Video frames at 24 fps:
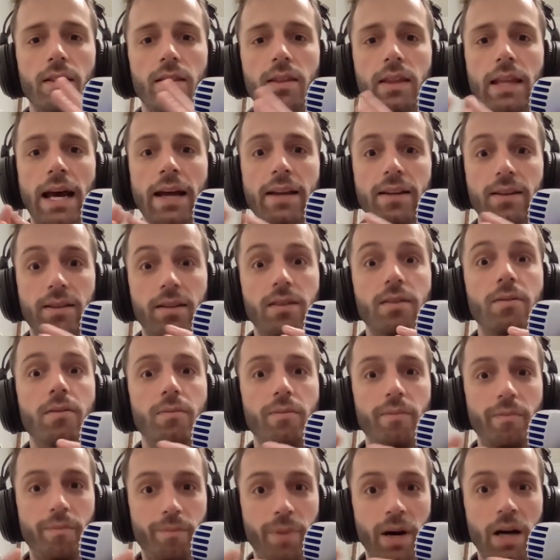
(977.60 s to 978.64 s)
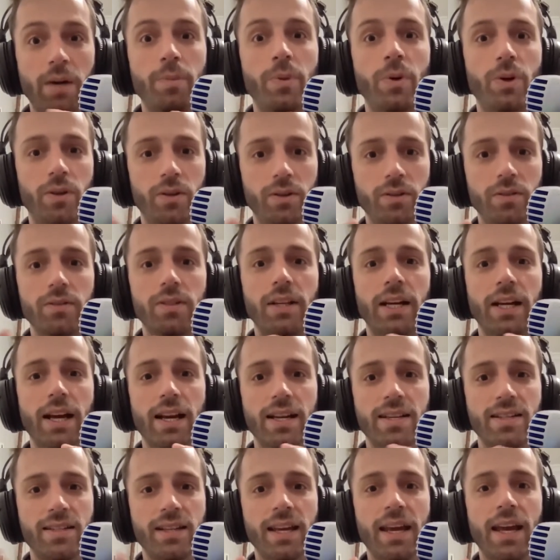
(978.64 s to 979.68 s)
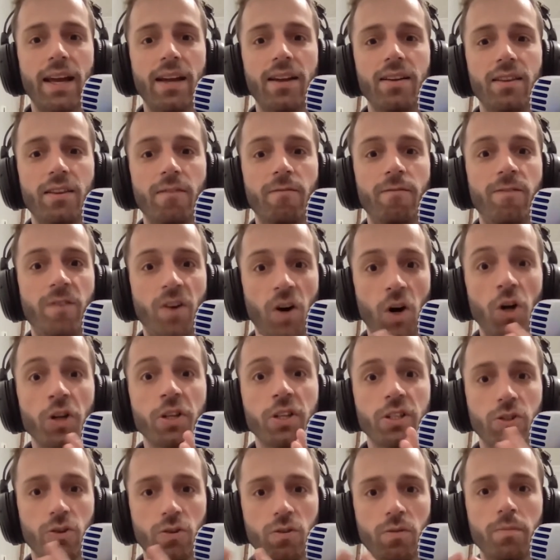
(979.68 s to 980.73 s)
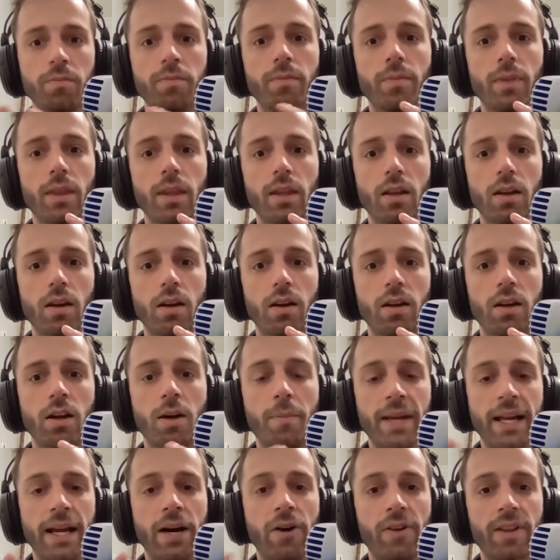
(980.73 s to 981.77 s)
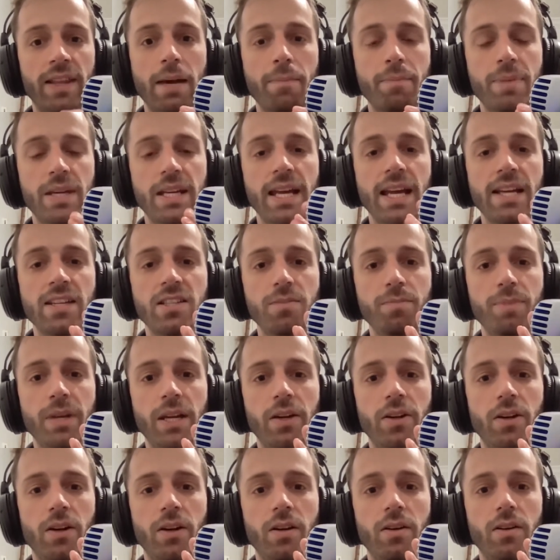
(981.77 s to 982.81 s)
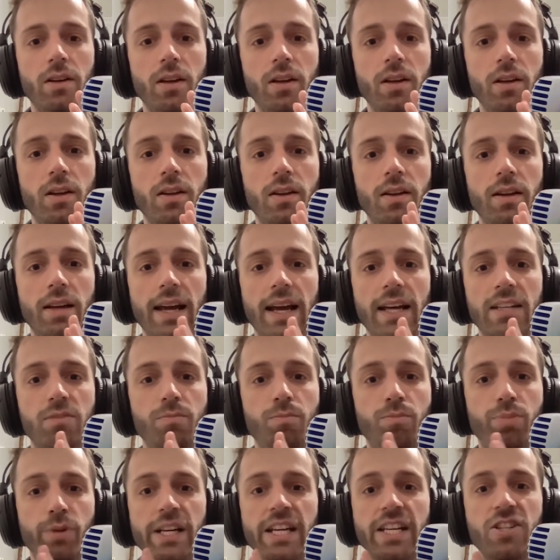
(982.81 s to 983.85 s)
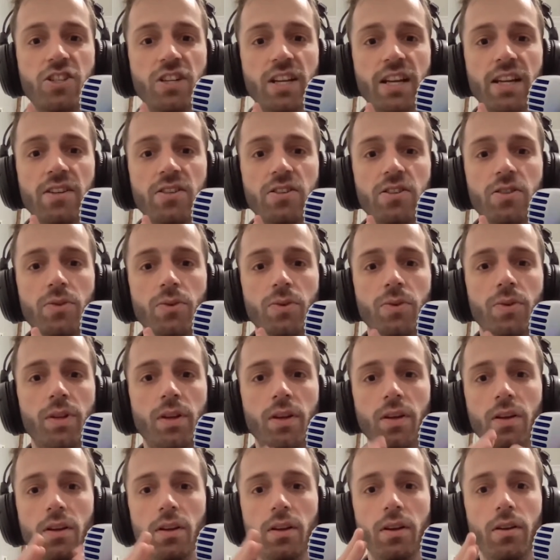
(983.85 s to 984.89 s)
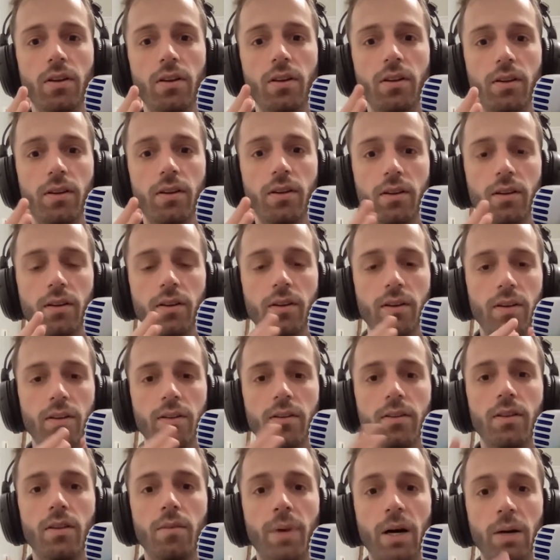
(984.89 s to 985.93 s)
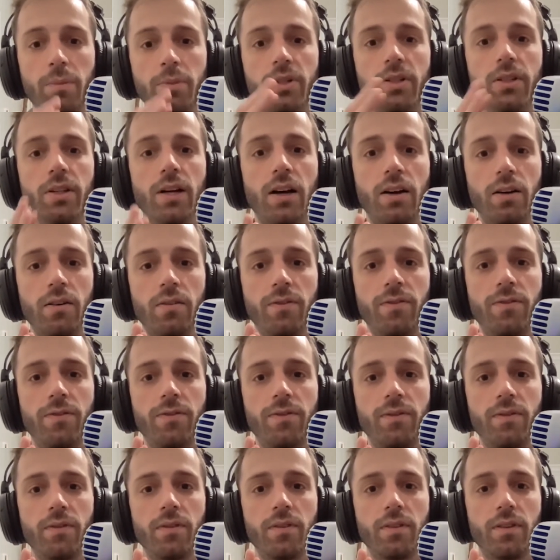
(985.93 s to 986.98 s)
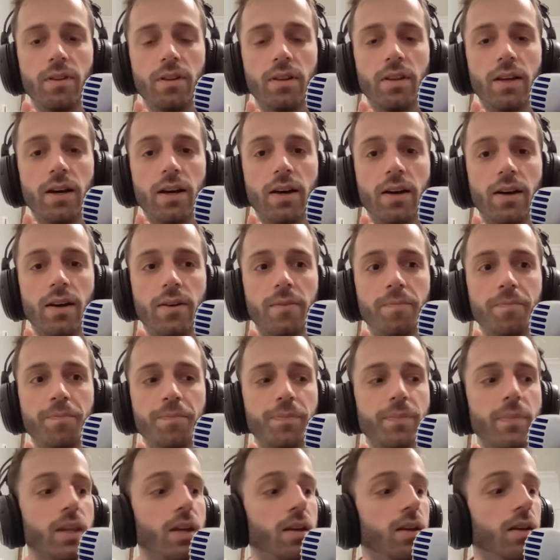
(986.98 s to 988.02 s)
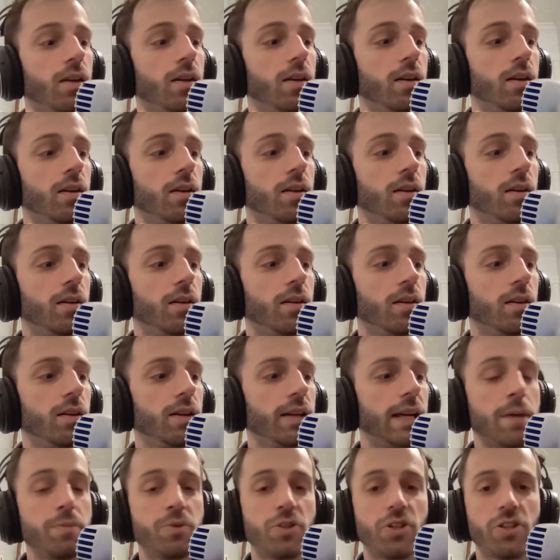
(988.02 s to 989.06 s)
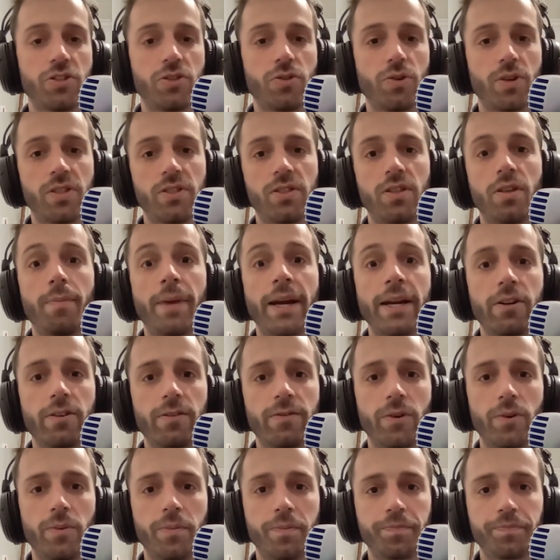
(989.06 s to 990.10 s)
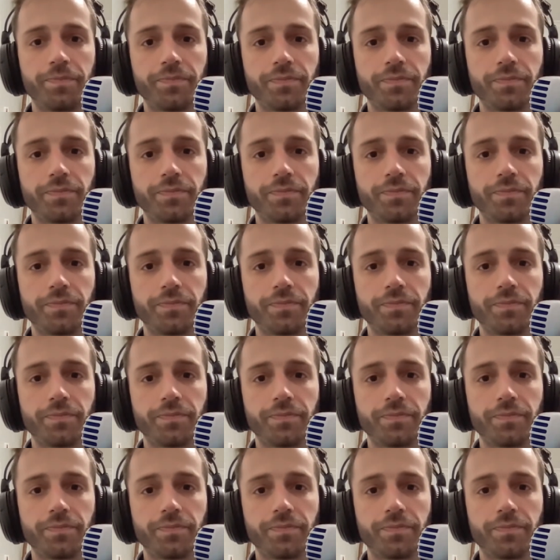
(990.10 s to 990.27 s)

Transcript: that bubble, like I said, the volume coming out of that PA speaker has breached into the bubble of the capture source, the microphone.